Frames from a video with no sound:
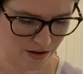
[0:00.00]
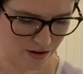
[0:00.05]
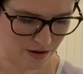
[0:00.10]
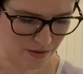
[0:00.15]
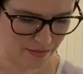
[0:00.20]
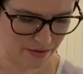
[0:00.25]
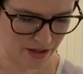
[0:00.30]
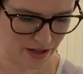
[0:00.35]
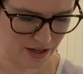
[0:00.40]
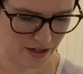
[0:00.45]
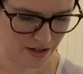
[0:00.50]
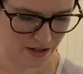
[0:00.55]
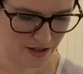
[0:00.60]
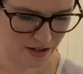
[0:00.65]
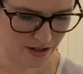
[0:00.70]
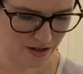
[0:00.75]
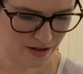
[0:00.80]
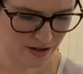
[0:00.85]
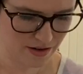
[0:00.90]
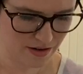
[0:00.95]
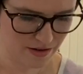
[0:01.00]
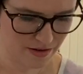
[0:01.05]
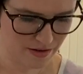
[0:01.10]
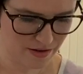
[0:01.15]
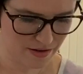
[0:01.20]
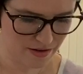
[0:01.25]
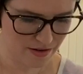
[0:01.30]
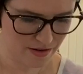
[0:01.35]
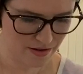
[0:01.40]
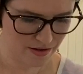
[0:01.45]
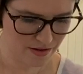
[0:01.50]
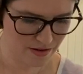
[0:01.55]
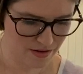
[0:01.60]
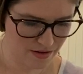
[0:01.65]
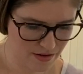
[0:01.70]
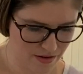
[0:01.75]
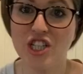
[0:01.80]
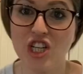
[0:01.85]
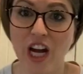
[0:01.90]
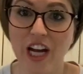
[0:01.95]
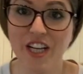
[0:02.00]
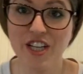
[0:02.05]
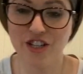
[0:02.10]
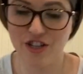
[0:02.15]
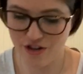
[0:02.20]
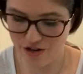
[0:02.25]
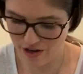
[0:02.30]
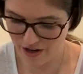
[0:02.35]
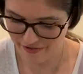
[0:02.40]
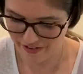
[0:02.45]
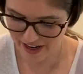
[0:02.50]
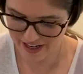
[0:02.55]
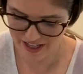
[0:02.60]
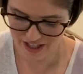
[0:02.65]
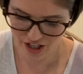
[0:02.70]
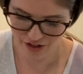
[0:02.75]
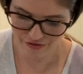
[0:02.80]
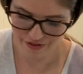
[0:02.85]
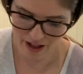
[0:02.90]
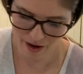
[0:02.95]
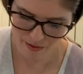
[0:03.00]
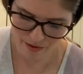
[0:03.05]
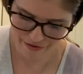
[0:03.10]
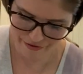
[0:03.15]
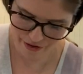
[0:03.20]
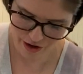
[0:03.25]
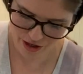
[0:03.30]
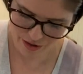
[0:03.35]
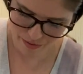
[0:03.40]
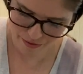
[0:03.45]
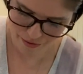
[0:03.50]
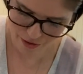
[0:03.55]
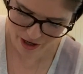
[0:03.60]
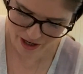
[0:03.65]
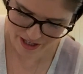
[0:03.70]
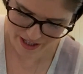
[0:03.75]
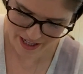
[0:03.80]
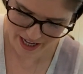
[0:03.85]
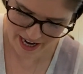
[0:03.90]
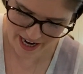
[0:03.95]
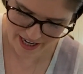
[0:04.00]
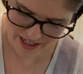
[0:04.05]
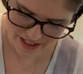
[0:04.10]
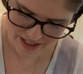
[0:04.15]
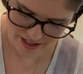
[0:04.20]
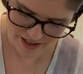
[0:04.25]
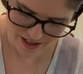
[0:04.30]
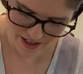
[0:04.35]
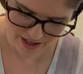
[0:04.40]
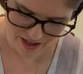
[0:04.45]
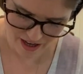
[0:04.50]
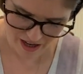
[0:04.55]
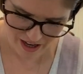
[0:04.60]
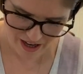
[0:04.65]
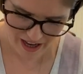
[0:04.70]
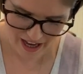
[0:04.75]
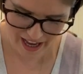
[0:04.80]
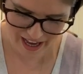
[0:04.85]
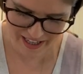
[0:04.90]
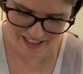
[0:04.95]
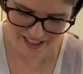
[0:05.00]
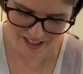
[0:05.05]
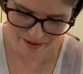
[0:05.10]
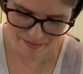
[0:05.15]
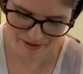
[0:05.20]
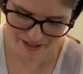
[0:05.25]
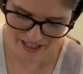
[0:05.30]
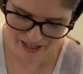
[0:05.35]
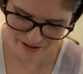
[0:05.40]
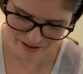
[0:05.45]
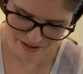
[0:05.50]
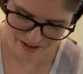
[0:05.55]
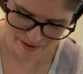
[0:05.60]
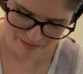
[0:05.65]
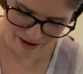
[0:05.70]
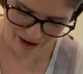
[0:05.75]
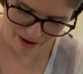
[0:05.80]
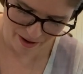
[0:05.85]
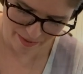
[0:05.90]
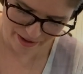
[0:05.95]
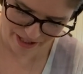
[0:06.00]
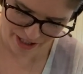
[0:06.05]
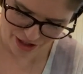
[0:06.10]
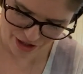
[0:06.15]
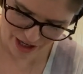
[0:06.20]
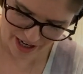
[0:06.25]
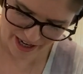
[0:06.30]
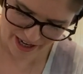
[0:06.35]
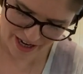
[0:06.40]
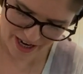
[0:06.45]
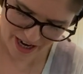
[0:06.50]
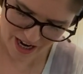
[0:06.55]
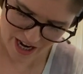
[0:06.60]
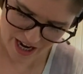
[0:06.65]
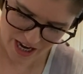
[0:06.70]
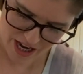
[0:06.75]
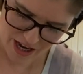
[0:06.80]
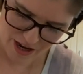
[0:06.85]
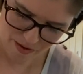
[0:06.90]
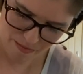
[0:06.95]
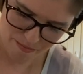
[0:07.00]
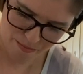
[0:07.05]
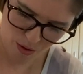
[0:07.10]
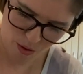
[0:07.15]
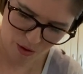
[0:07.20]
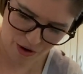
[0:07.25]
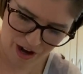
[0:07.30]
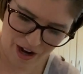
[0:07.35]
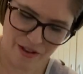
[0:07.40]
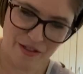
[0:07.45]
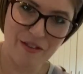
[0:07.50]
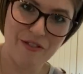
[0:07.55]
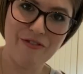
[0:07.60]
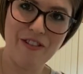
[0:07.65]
Oh, blast. To you, and I've added the flour first before adding the eggs to the potatoes. I'm now away to try and pour out the